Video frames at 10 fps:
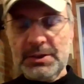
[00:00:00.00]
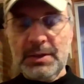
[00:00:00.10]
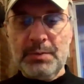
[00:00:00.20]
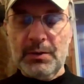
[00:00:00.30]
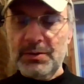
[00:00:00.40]

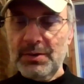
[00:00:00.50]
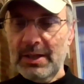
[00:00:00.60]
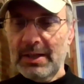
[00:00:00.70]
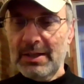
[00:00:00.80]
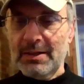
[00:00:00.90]
out
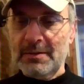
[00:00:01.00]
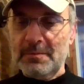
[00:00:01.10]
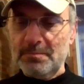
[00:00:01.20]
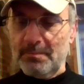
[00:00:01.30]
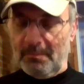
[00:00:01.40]

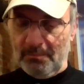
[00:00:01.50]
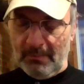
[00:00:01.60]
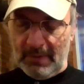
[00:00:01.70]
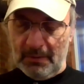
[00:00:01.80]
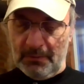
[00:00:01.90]

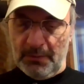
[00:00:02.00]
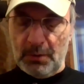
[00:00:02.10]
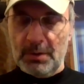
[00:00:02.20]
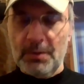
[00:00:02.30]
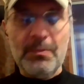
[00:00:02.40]
photo.